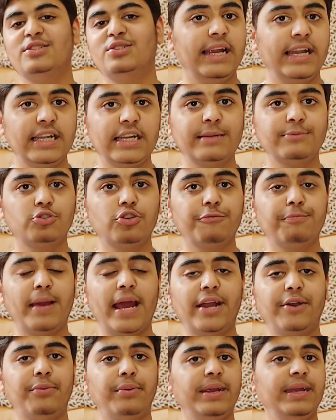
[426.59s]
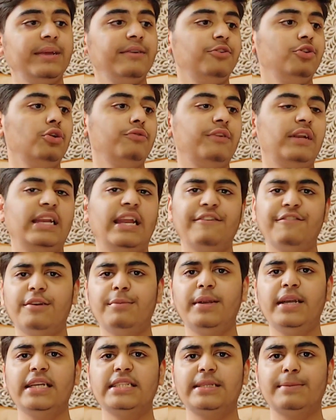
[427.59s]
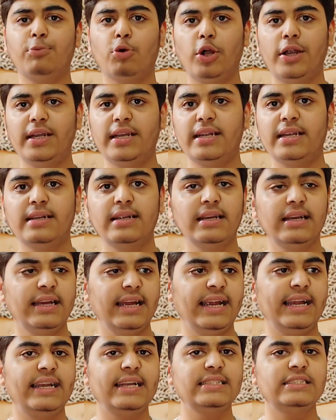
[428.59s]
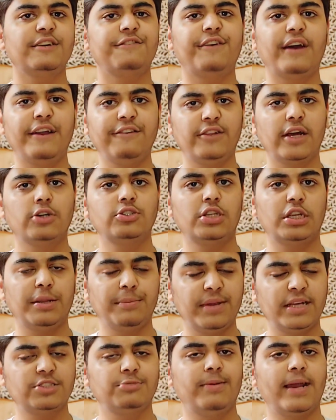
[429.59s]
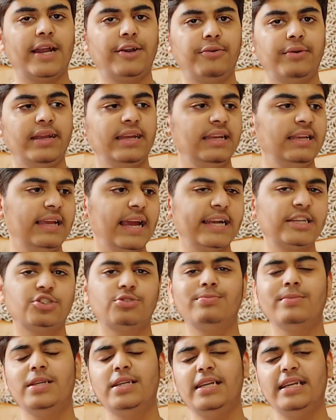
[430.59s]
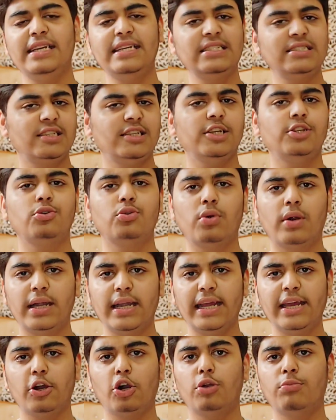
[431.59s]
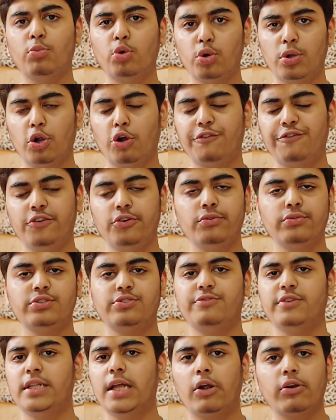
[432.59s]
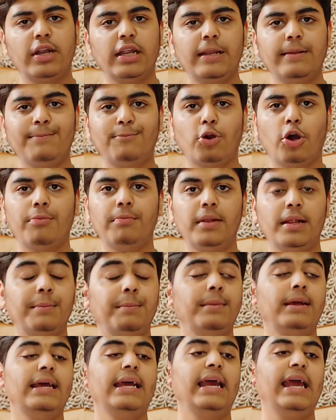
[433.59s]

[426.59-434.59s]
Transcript: In terms of battery, you will never be disappointed. It is a 5000 mAh battery, gets me easily through a day or more of use without any problem.